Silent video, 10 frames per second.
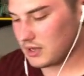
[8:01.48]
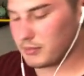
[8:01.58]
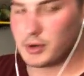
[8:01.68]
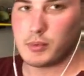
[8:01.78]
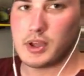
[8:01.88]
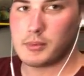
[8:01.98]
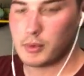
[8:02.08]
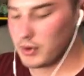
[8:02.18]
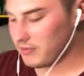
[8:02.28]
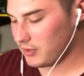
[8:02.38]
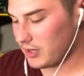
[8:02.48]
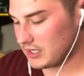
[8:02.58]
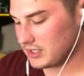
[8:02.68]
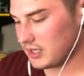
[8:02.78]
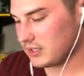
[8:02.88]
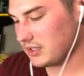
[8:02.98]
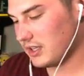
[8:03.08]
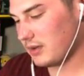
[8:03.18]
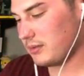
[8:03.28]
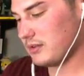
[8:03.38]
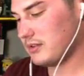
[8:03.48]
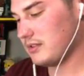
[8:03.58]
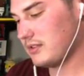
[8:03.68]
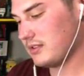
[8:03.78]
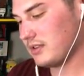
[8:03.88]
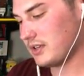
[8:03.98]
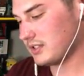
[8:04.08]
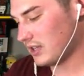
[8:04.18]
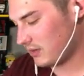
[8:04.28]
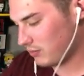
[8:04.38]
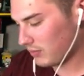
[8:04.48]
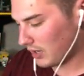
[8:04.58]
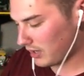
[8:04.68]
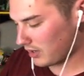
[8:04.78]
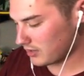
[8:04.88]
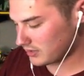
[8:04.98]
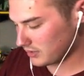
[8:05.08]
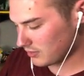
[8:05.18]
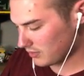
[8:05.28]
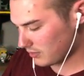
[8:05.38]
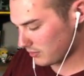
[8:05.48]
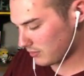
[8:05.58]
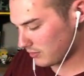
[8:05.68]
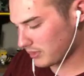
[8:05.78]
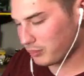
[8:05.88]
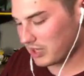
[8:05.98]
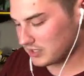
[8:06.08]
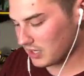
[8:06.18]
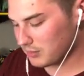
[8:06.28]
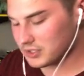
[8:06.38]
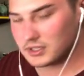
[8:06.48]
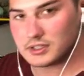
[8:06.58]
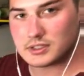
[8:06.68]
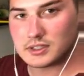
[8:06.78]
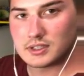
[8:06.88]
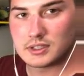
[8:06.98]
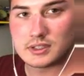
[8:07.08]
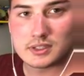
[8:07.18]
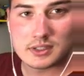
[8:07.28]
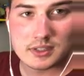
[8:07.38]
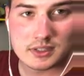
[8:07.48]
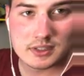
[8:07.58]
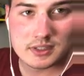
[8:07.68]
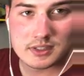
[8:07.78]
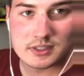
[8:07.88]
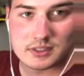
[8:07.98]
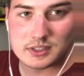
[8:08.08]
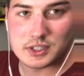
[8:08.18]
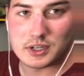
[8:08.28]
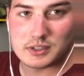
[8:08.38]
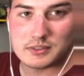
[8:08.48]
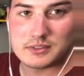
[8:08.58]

I'm gonna wait. I'm gonna wait for you guys to answer that one, because I honestly don't know what the best option is. Sure.